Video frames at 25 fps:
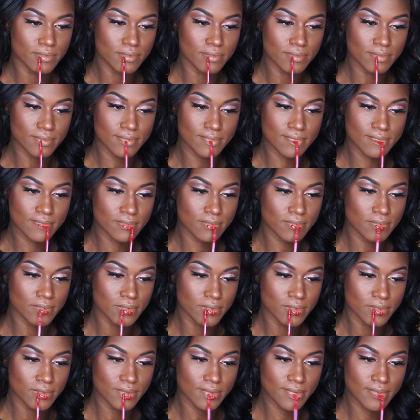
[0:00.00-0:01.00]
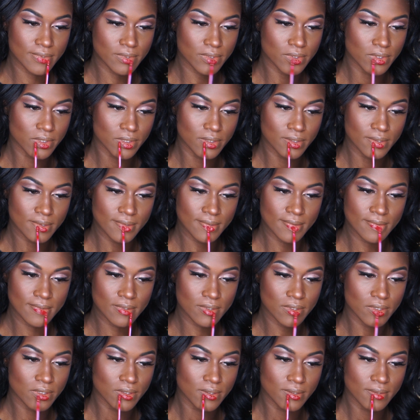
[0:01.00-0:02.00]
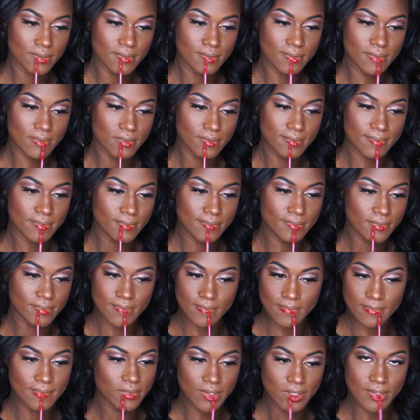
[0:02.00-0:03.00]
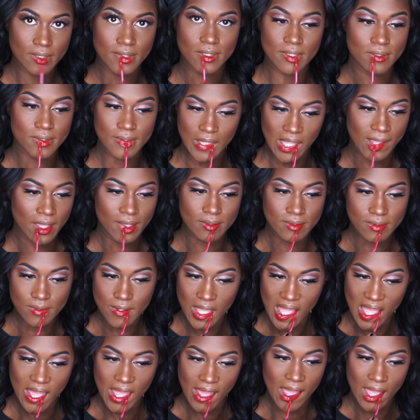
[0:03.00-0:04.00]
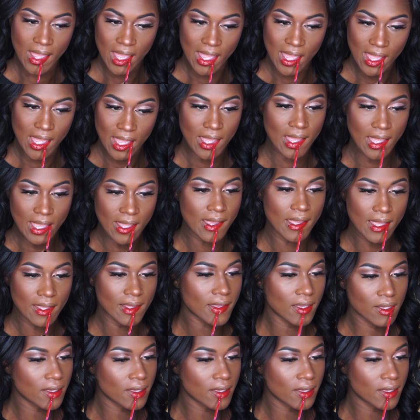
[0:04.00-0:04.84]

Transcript: on a liquid lipstick by Kylie Cosmetics in Mary Jo.